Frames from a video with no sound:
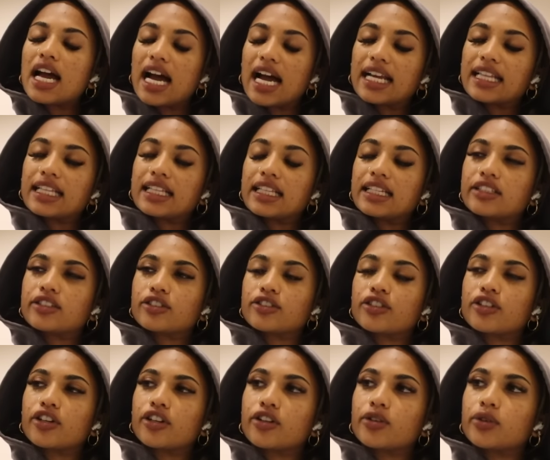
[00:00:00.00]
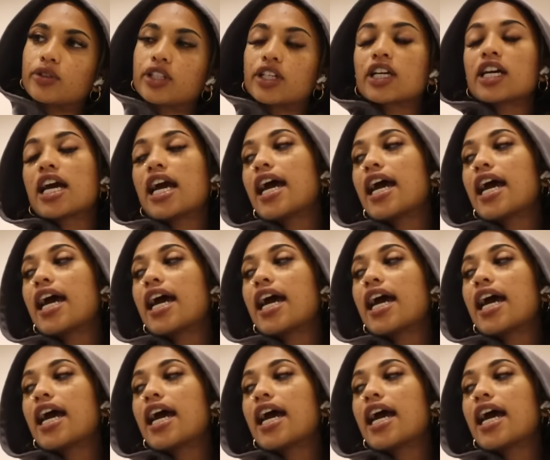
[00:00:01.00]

I think they took the card holder.